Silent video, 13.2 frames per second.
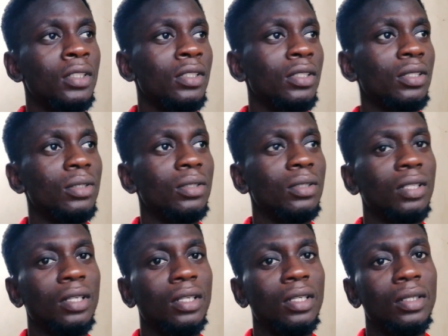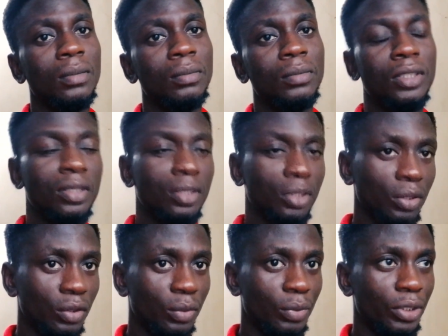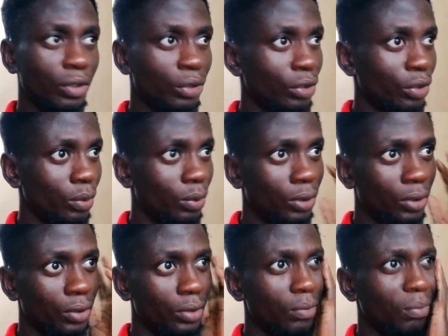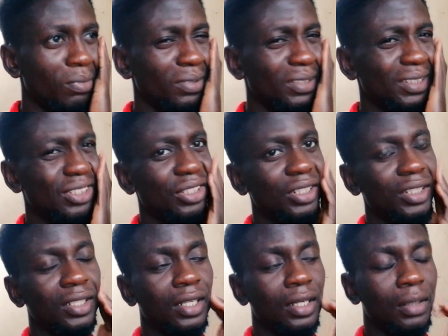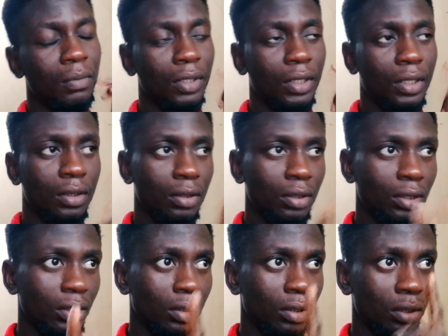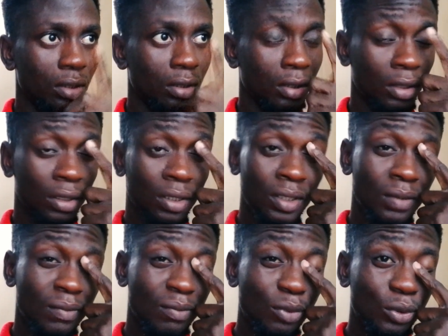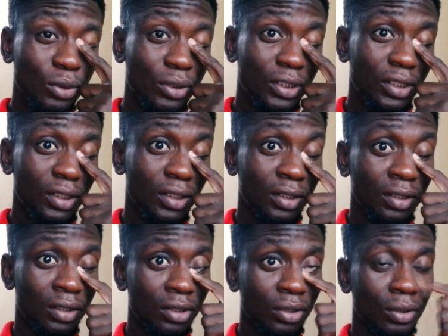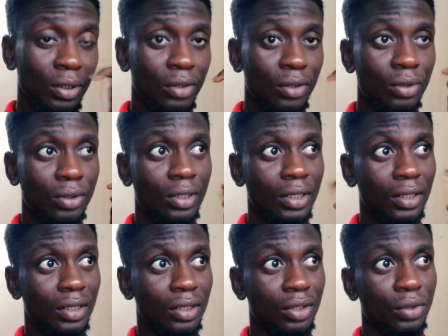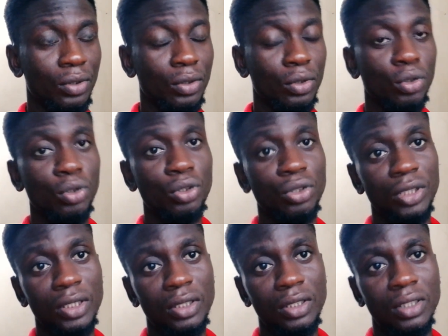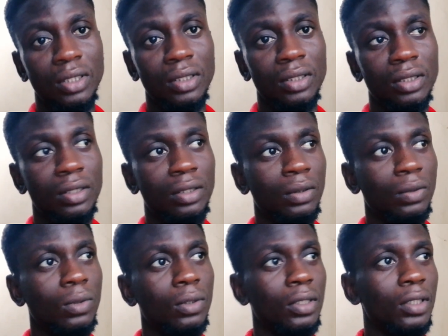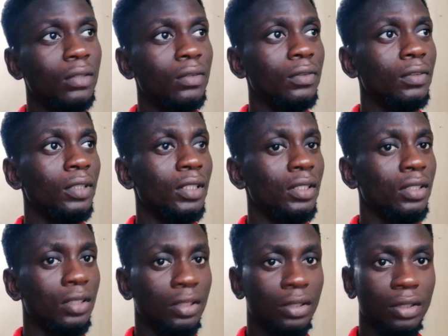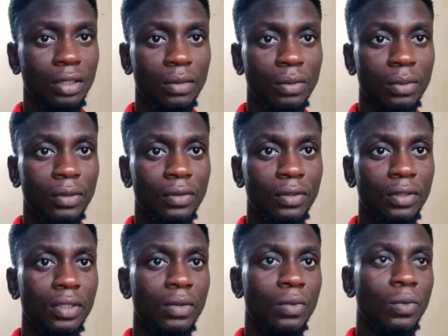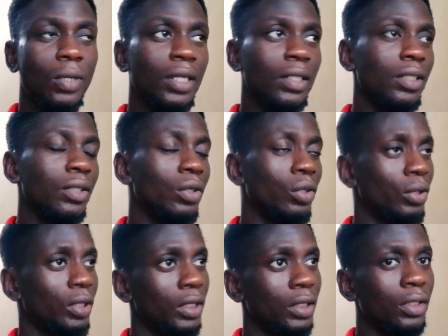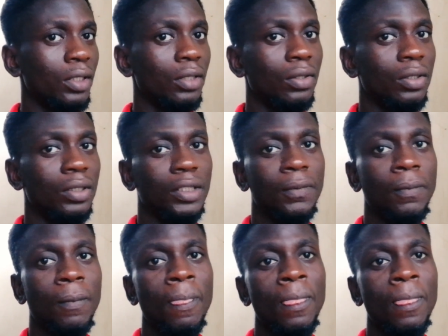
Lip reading: So this is going to be a quick update on the trade I'm in since Monday. So I told you that I took two trades, and one have hit the take profit while the other is still running.